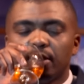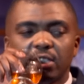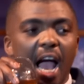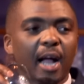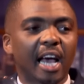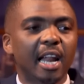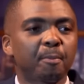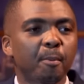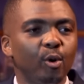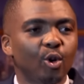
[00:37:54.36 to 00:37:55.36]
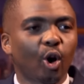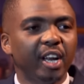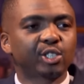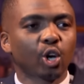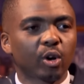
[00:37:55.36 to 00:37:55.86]
There are colored people, you call
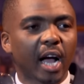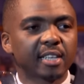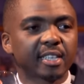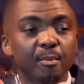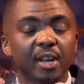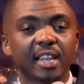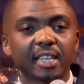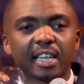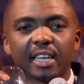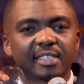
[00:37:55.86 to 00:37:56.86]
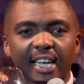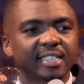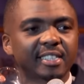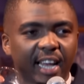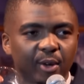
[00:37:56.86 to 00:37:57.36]
it chokers. I mean, that thing is just
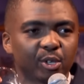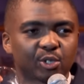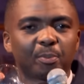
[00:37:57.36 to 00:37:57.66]
a sandwich to